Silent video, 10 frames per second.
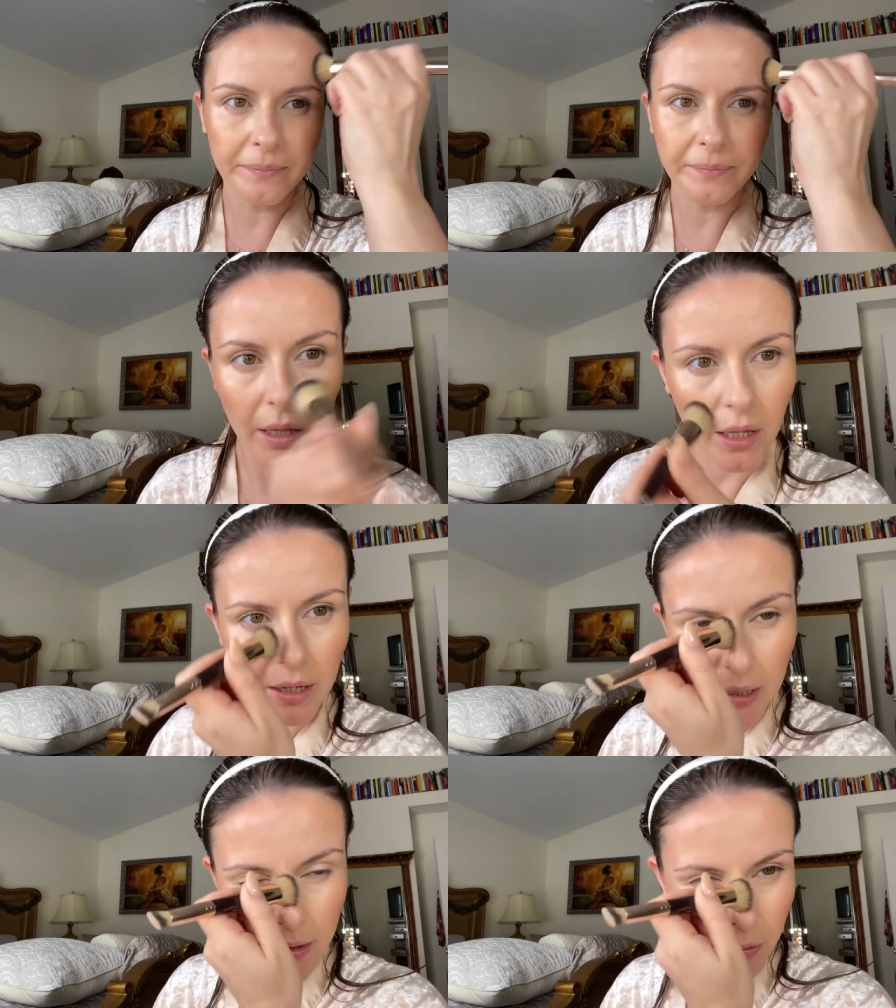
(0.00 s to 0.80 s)
And
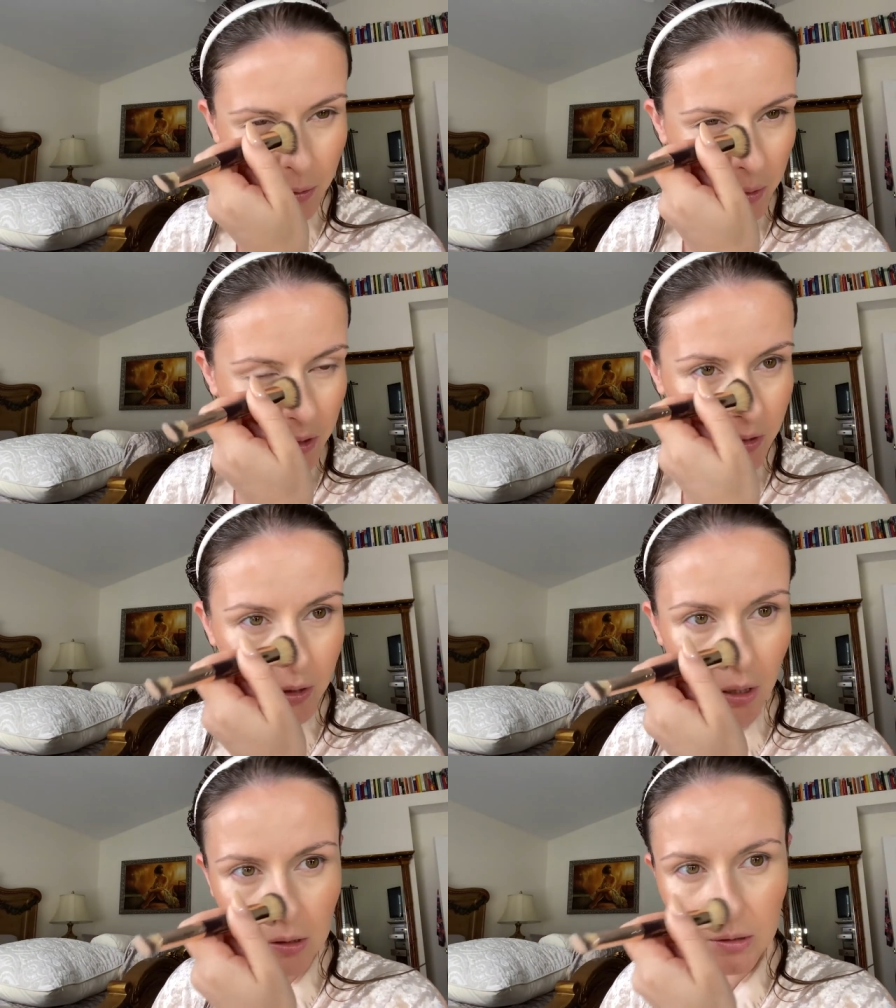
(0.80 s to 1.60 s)
then I normally
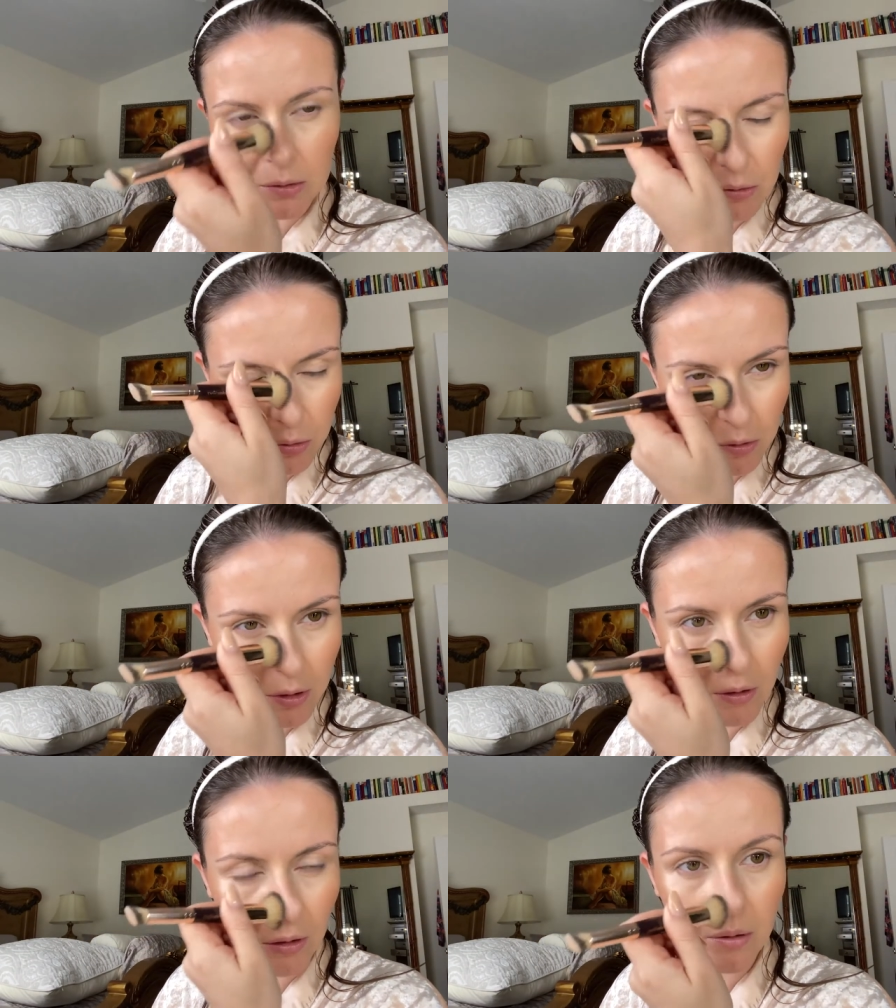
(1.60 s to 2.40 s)
don't contour
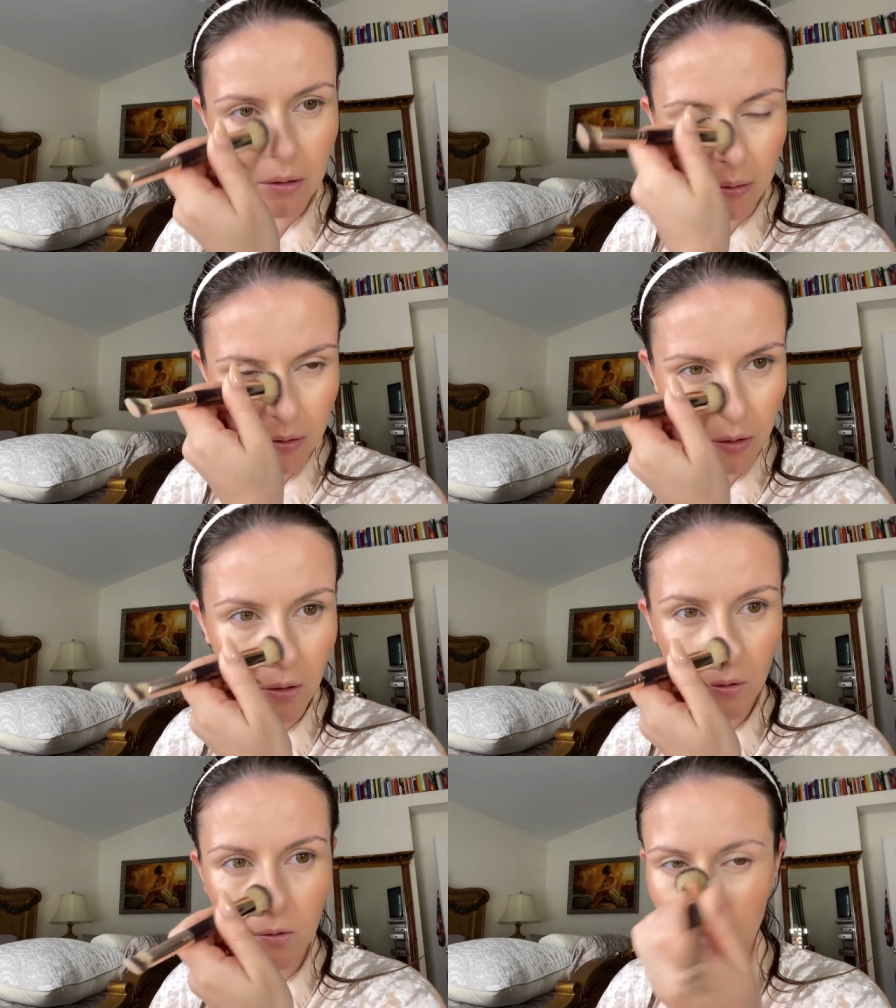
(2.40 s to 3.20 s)
on the
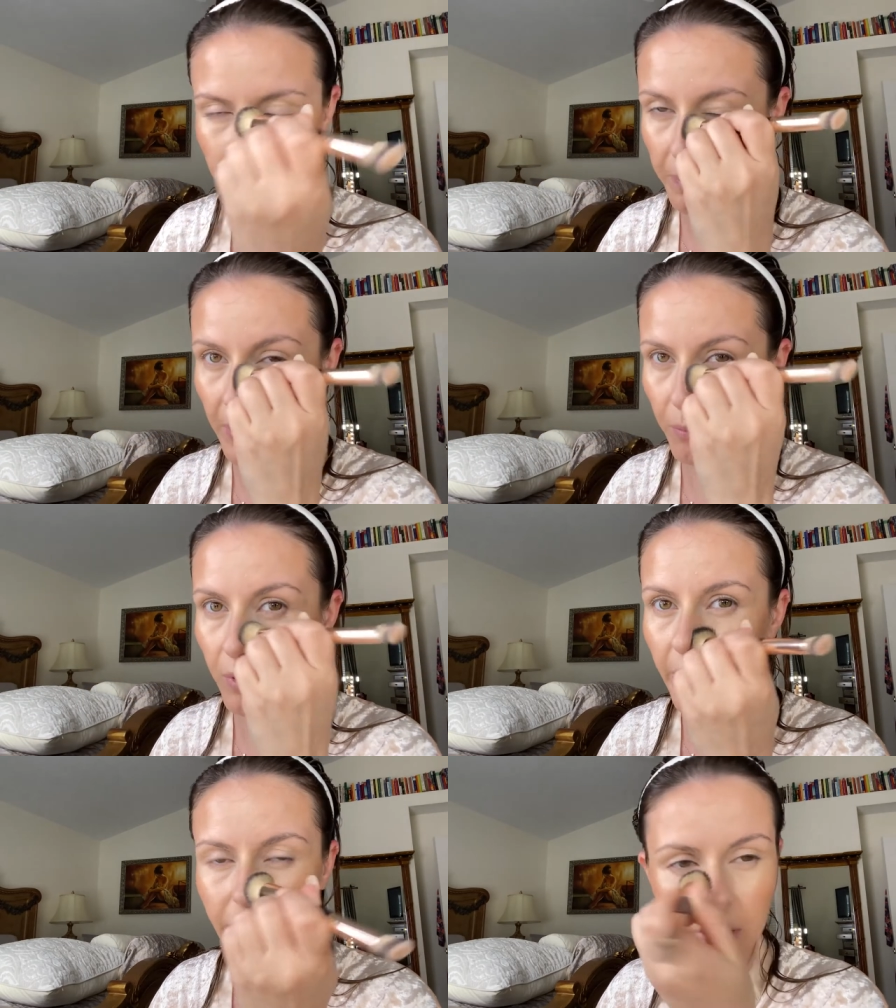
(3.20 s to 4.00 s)
nose, but
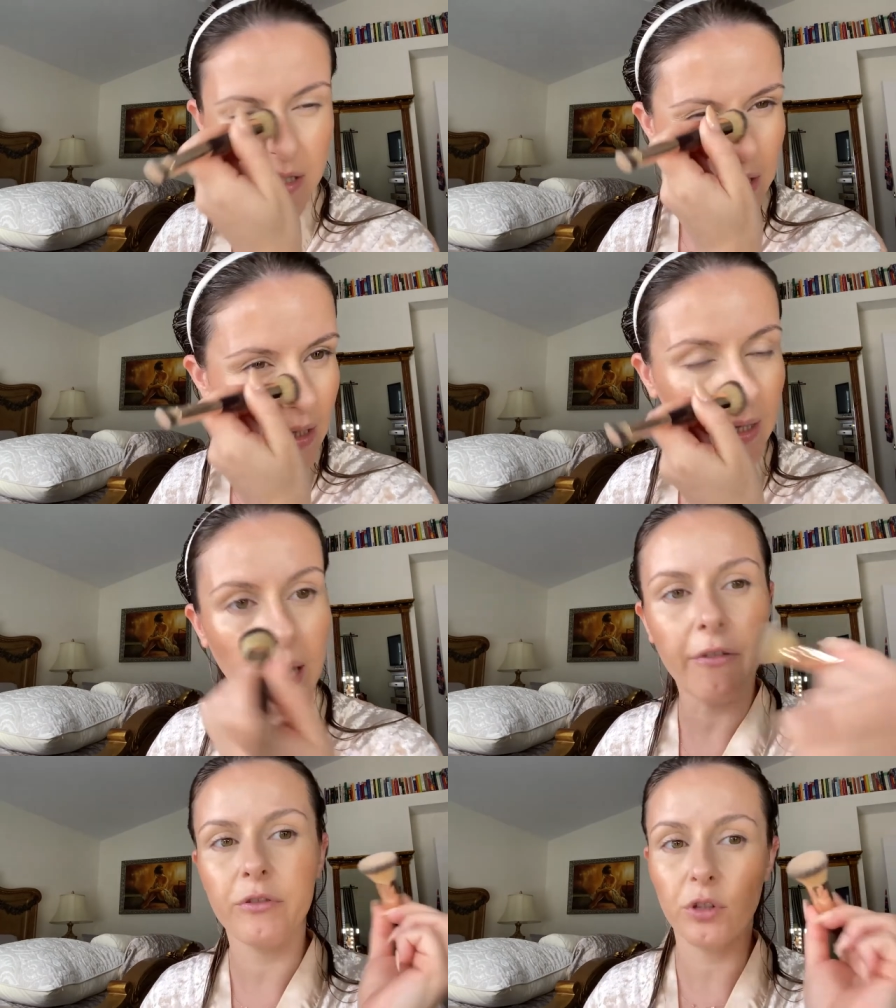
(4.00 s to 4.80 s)
whatever is
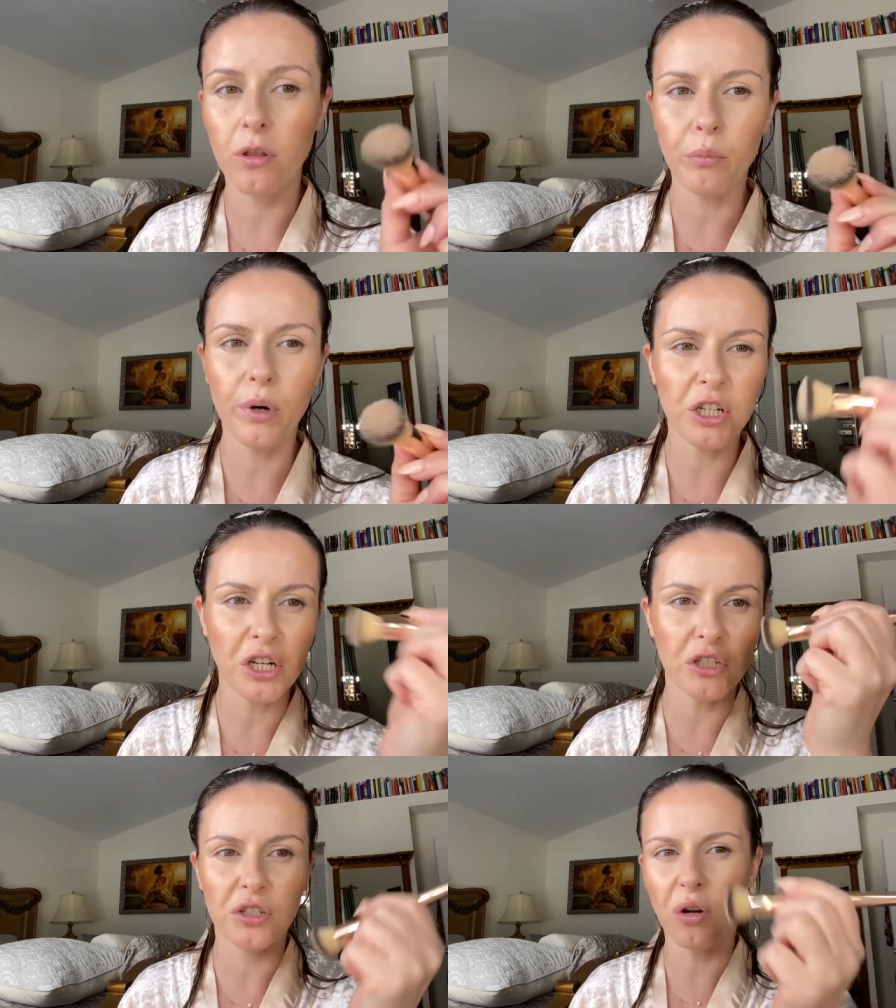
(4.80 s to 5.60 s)
left on the brush,
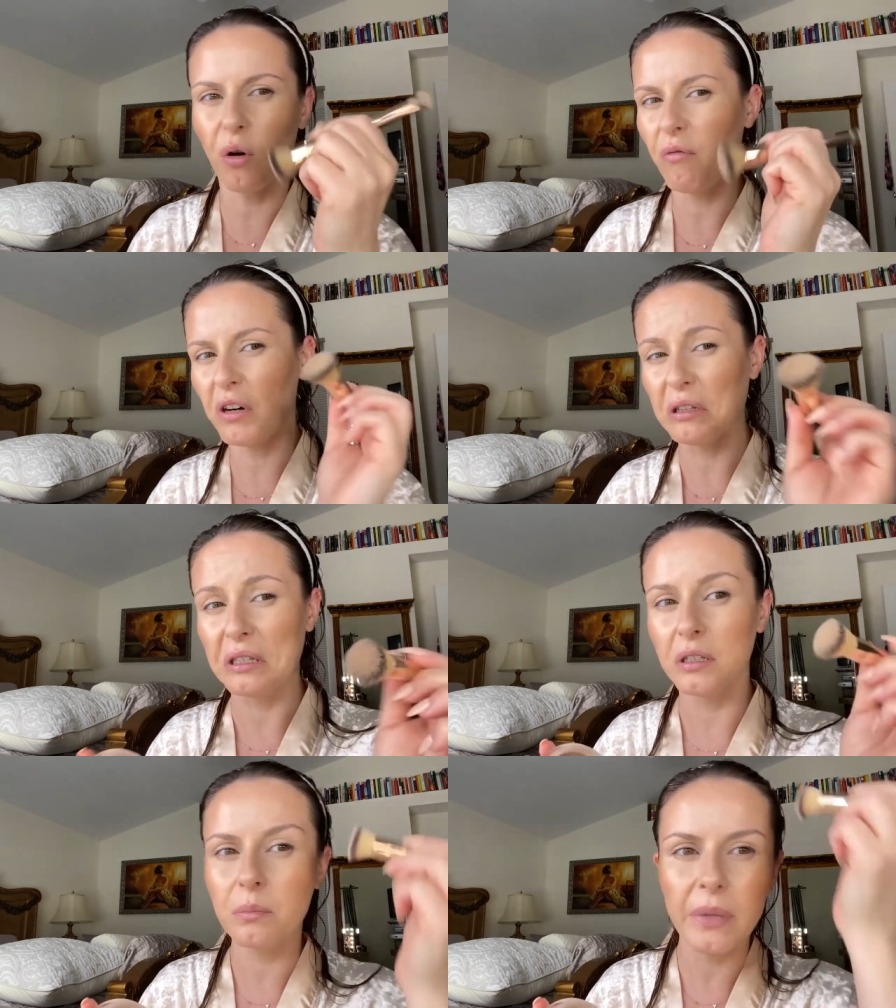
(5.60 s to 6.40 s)
I just go over a
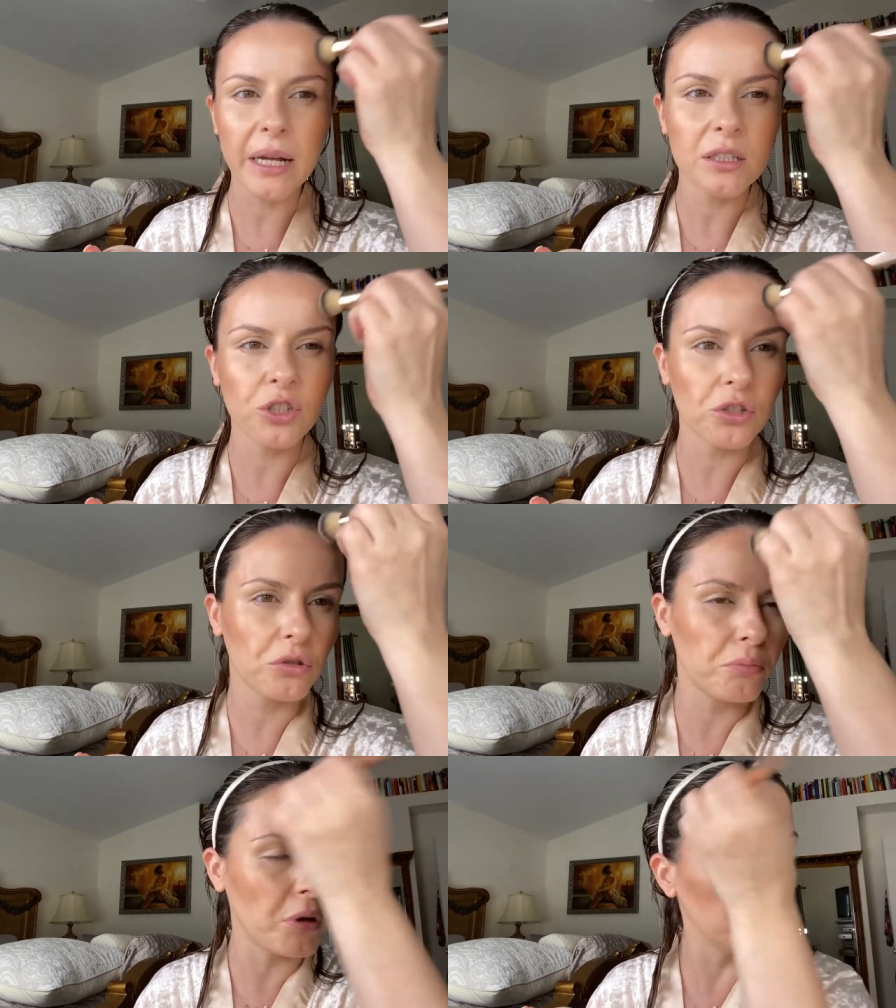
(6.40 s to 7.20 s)
little bit just
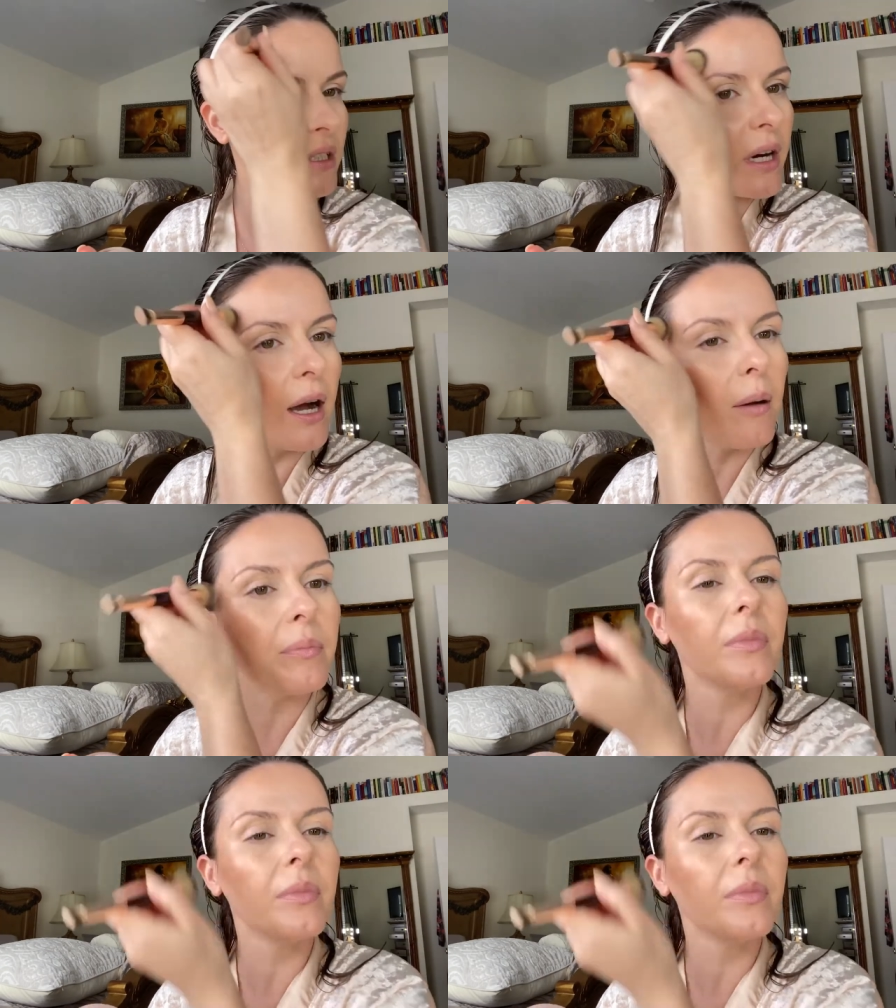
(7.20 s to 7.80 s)
to bronze it up.